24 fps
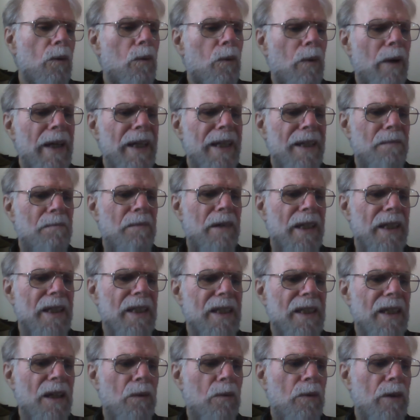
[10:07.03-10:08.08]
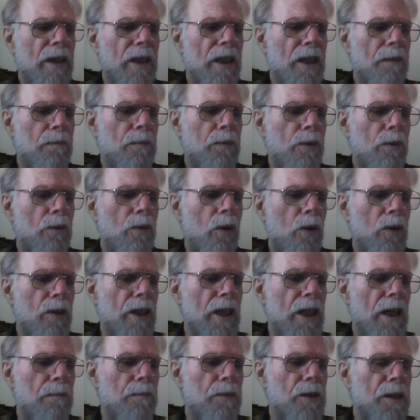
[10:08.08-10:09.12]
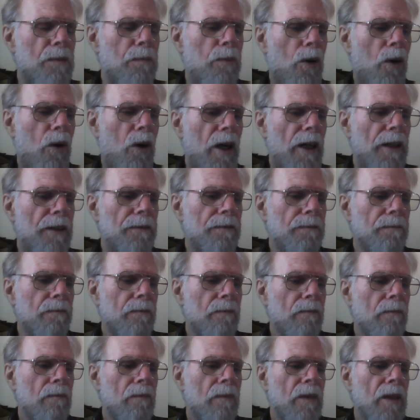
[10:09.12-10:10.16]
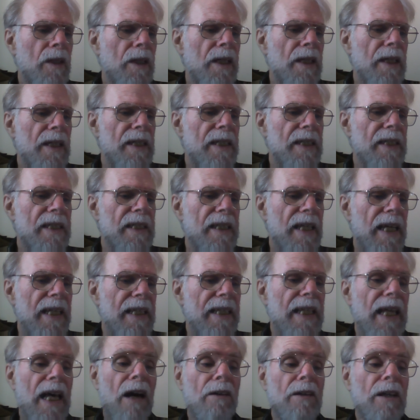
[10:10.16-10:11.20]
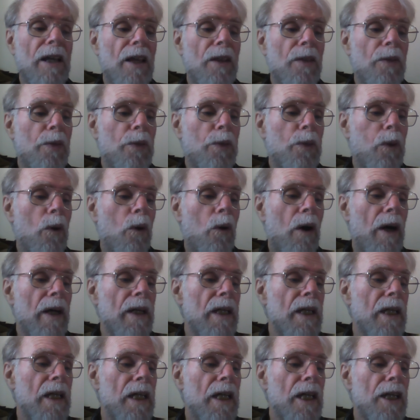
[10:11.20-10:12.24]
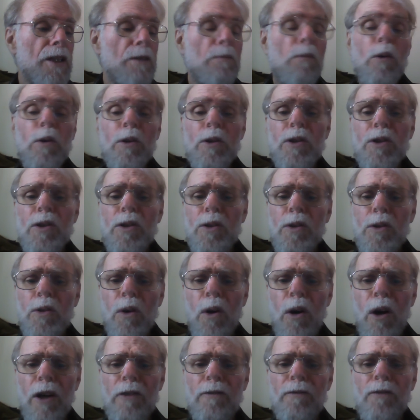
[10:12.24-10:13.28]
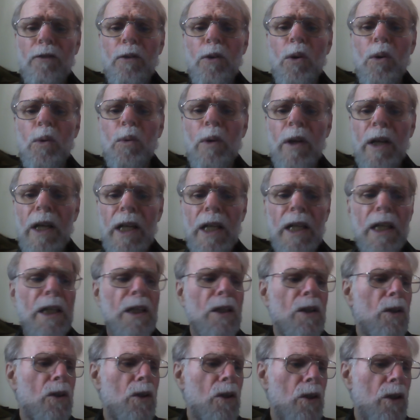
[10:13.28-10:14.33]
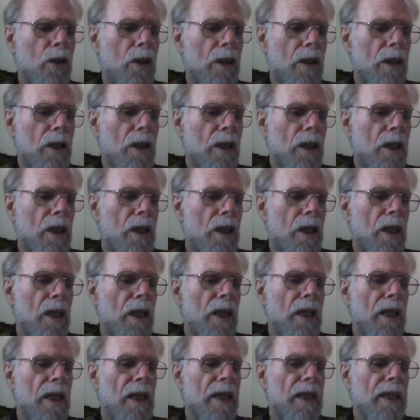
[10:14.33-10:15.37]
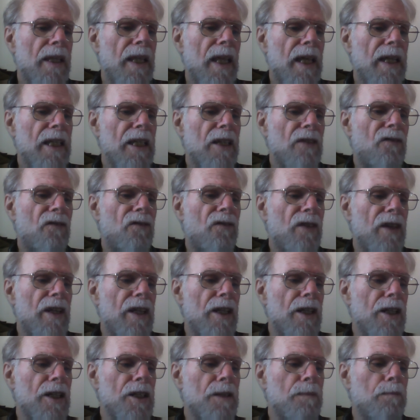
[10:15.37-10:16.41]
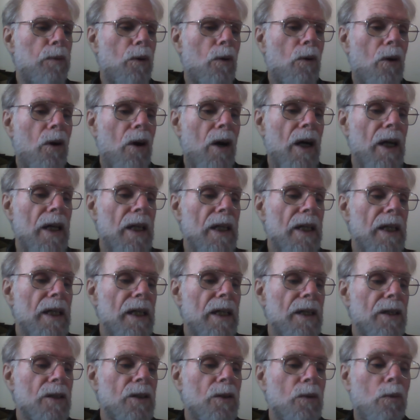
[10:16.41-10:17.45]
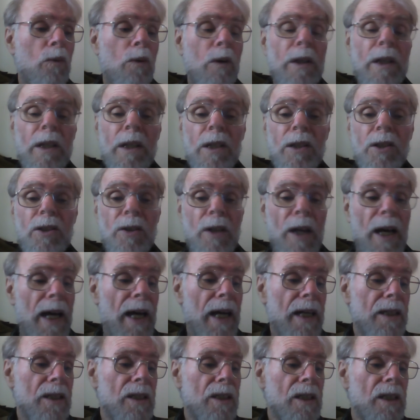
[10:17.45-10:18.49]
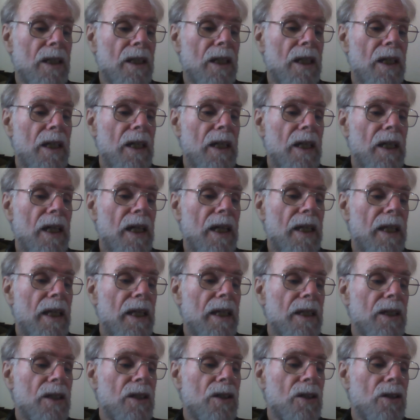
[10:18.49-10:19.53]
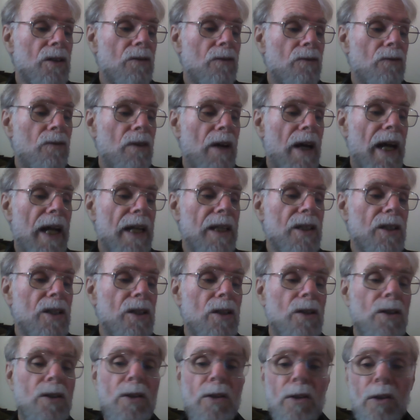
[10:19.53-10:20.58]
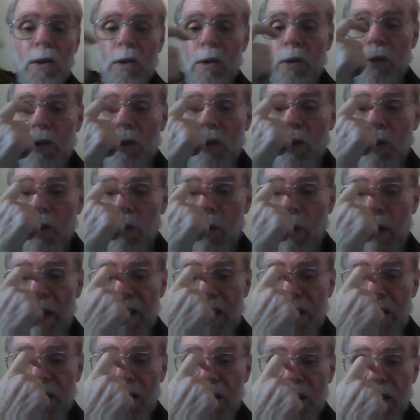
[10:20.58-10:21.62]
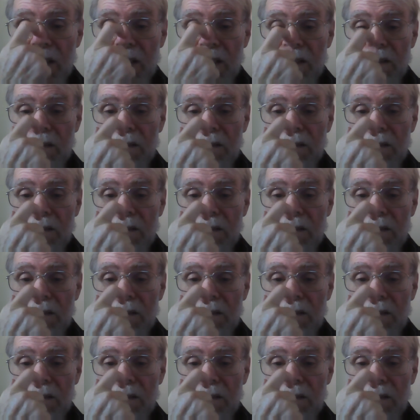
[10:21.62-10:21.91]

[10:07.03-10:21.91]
"Wait a minute," said Winnie the Pooh holding up his paw. He sat down and thought in the most thoughtful way he could. Then he fitted his paw into one of the tracks, and then he scratched his nose twice